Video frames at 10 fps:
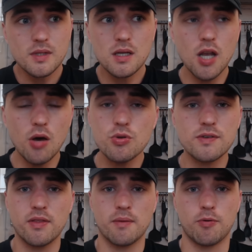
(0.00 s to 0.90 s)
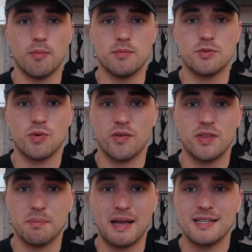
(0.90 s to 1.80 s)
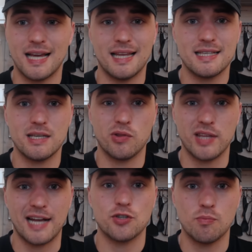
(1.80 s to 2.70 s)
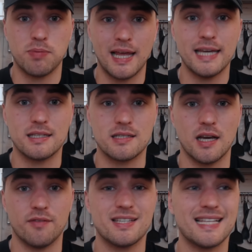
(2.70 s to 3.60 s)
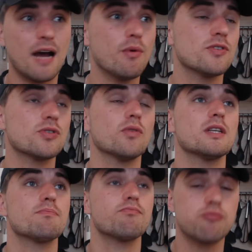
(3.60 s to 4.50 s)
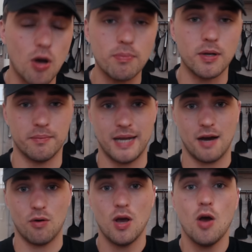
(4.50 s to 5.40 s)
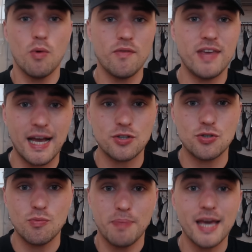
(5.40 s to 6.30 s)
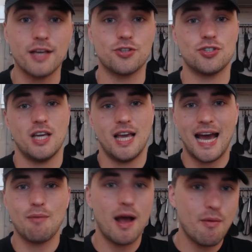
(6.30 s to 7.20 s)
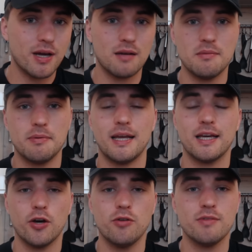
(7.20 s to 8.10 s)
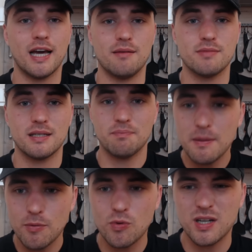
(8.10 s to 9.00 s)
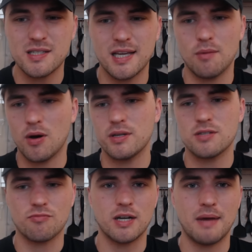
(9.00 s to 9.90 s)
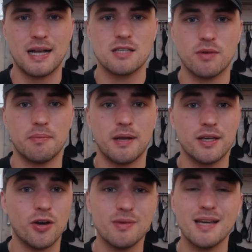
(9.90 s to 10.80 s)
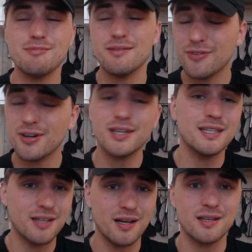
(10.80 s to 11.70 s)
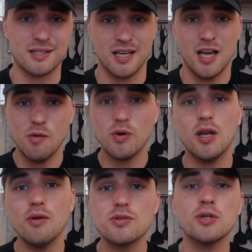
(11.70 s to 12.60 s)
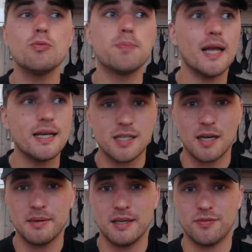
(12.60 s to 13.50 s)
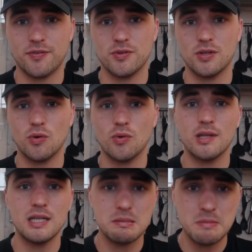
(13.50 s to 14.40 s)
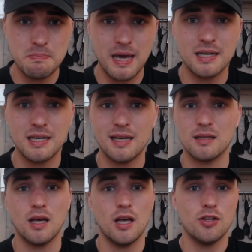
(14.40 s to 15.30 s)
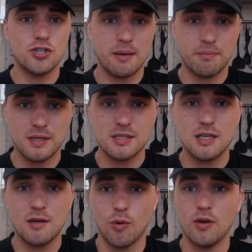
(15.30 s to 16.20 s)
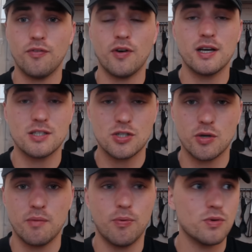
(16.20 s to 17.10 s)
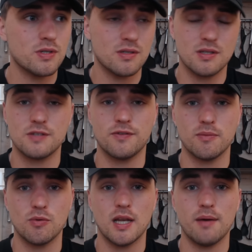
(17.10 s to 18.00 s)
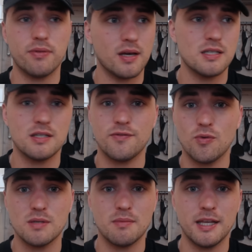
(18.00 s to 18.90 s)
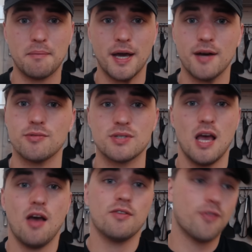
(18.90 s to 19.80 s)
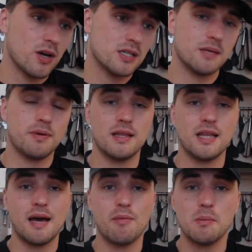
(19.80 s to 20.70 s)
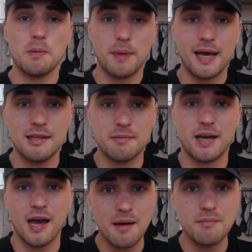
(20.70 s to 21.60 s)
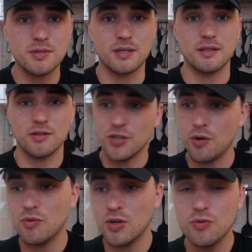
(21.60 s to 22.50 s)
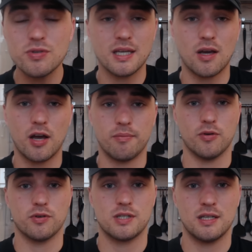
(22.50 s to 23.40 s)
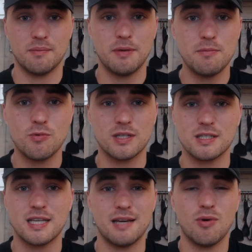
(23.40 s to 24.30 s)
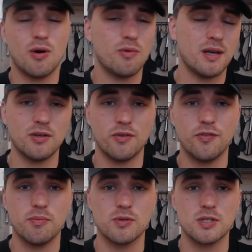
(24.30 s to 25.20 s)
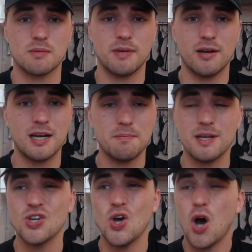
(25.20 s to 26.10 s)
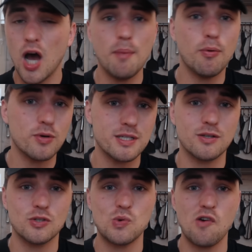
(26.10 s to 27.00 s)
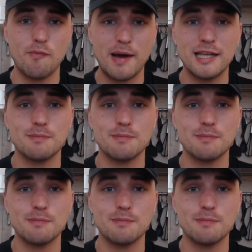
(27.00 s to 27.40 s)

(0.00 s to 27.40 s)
Loads of other problems with the mentality on the actual playing surface. Now we've just got this problem now with the actual pitch. and where we're going to be playing home games. And people are going to say, well, it doesn't really matter where you're playing your home games. It fucking does. We've got loads of new players coming in through the door. They need to be bedded in. The Champions League qualifiers are so important to this football club. thirty to forty million pounds for us to bring in there, and we're going to be playing them at Hampden, you know, losing Ibrox. And people are going to say, well, you know, footballers can play on any pitch. Ibrox is our twelfth man.